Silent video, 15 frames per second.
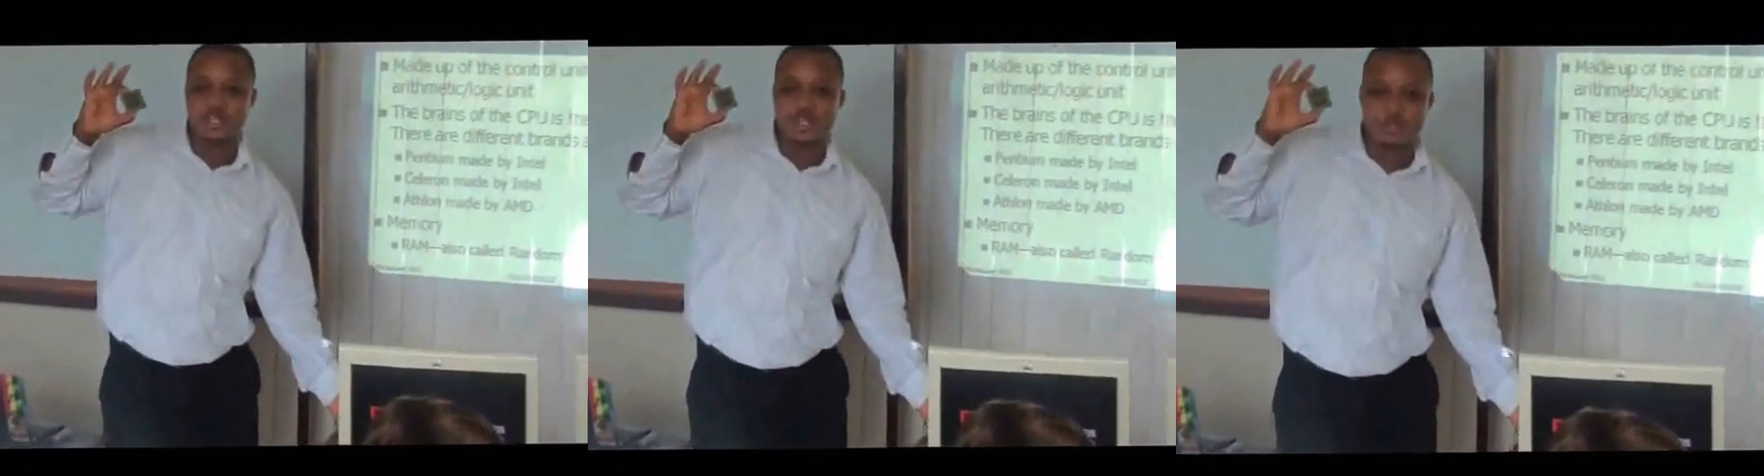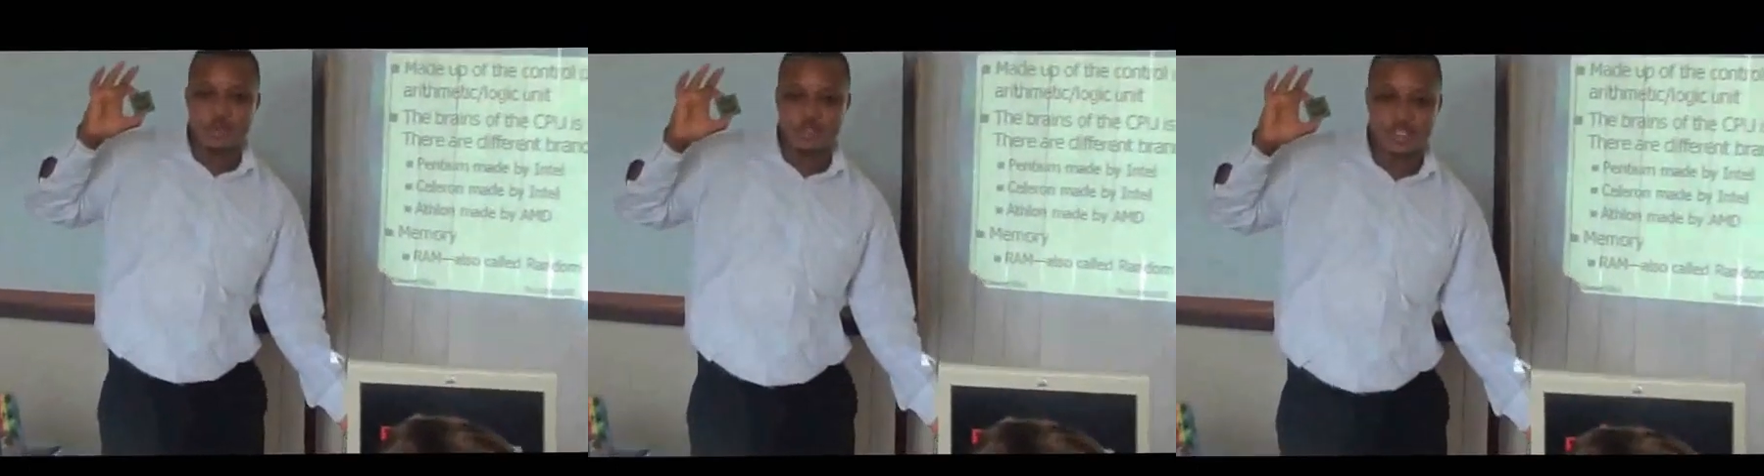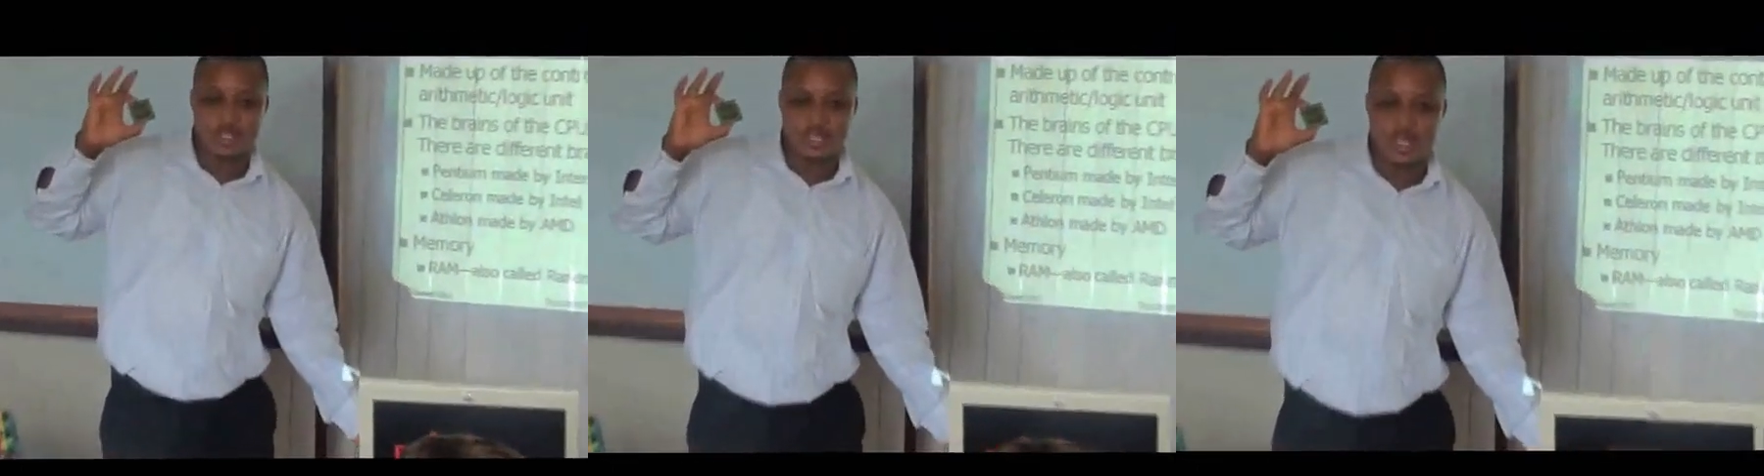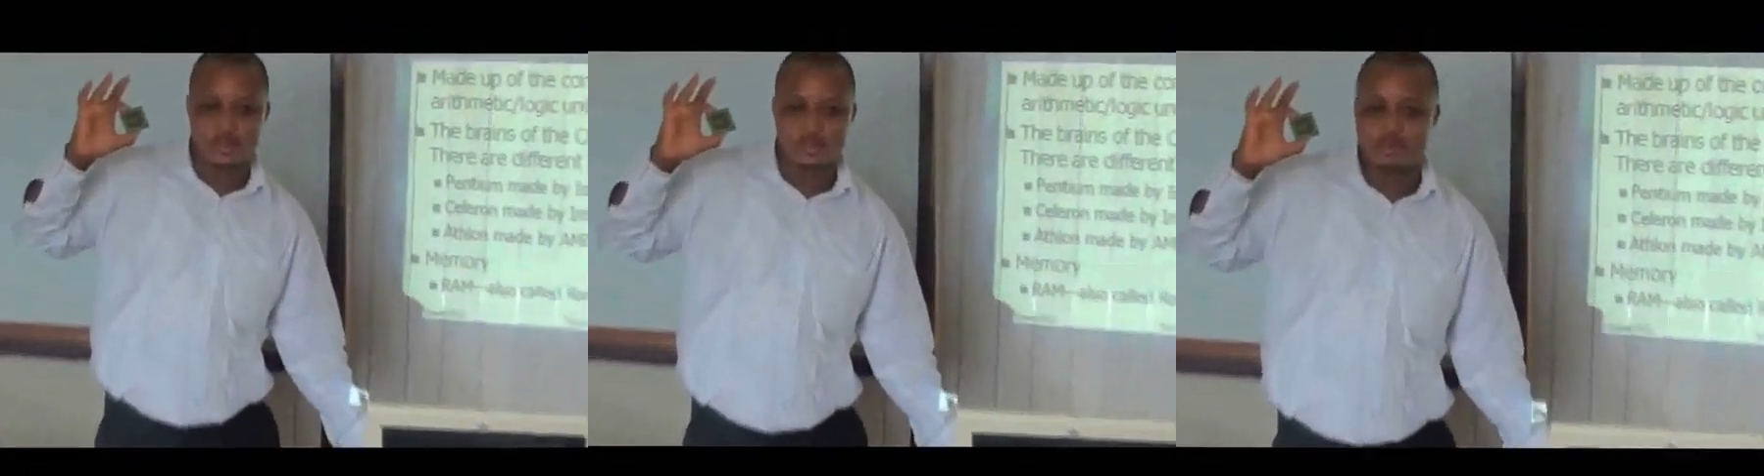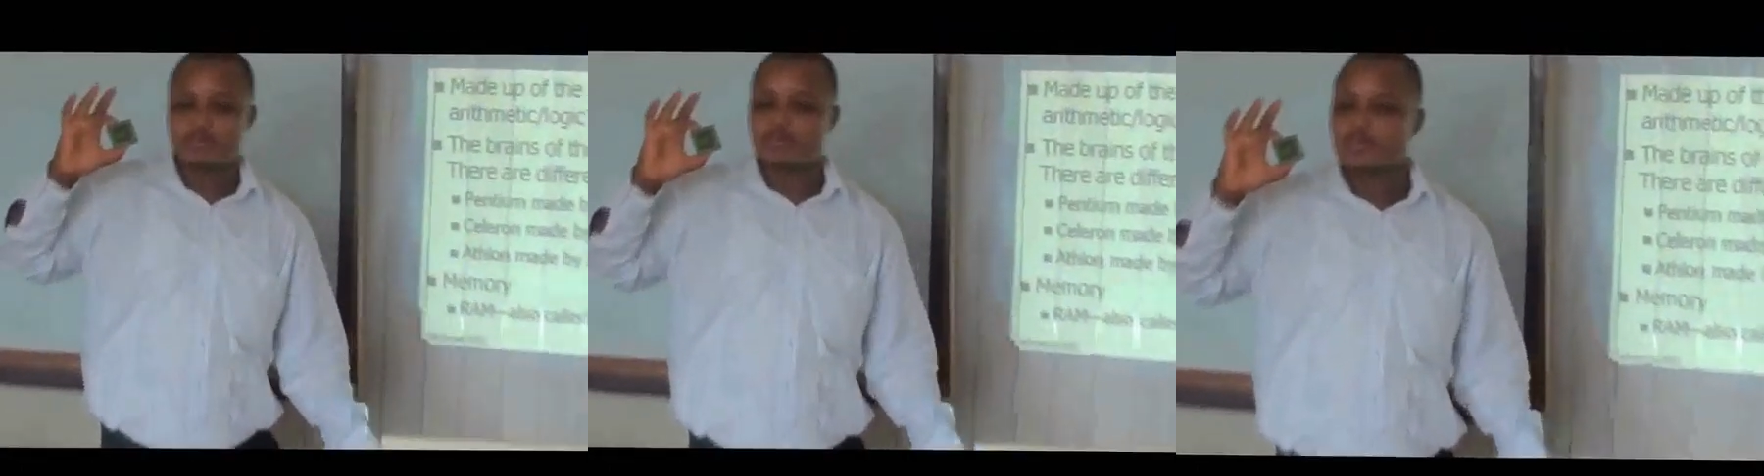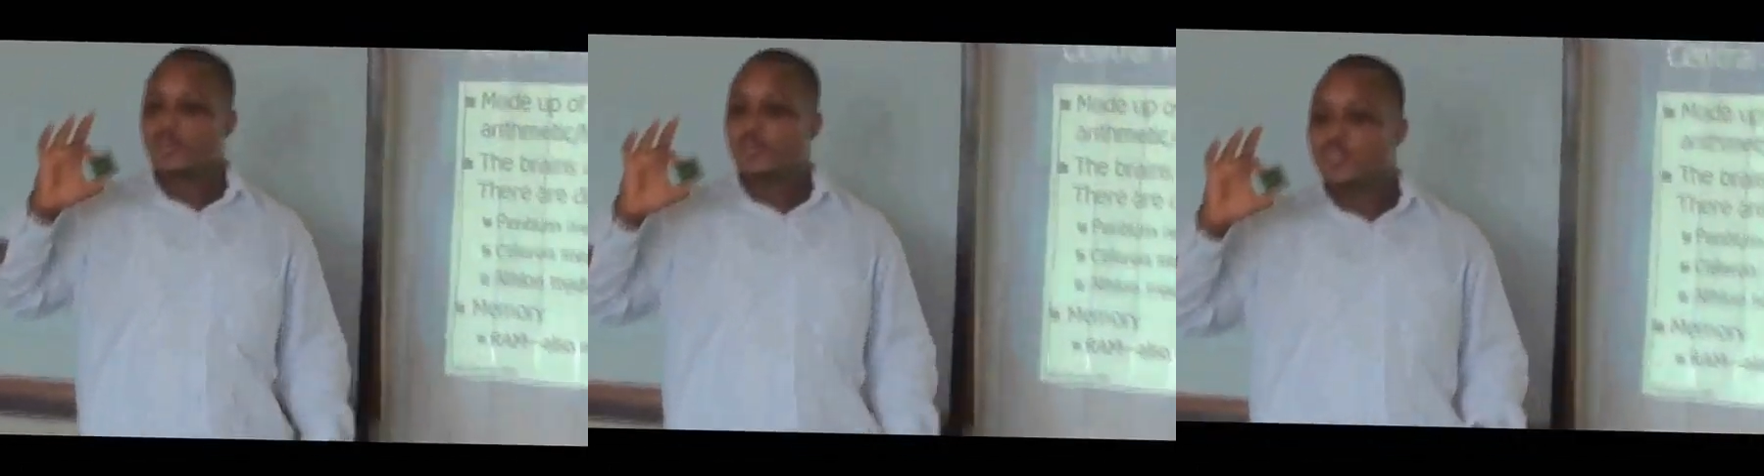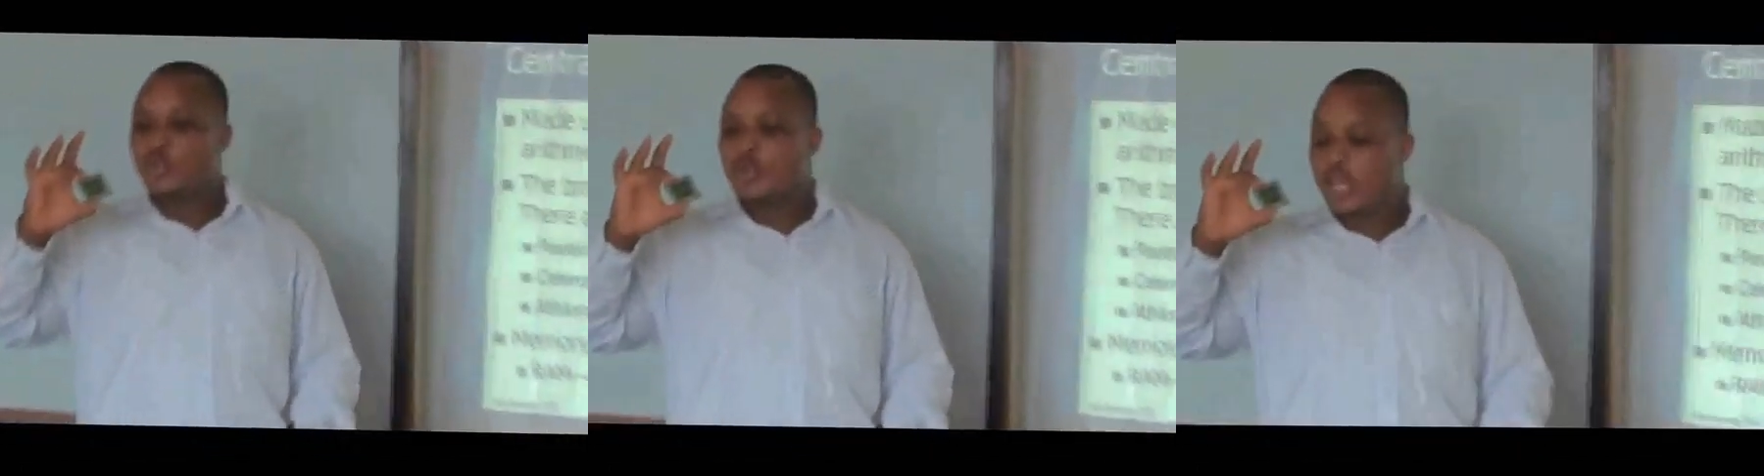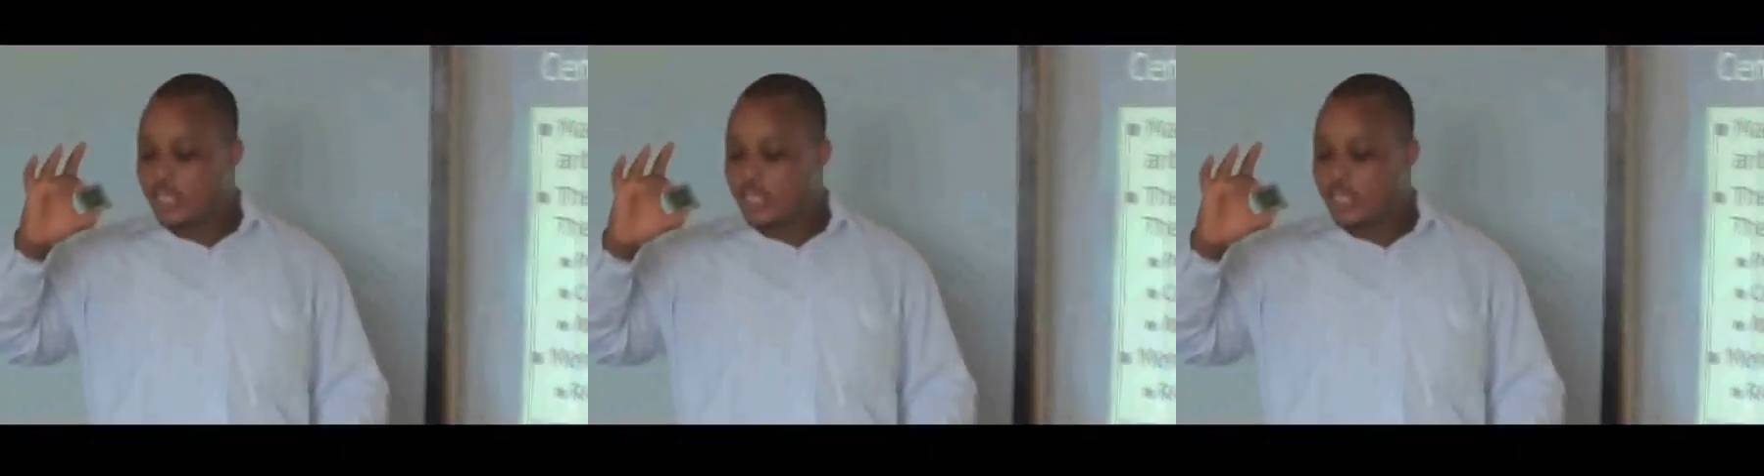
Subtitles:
on the processor. So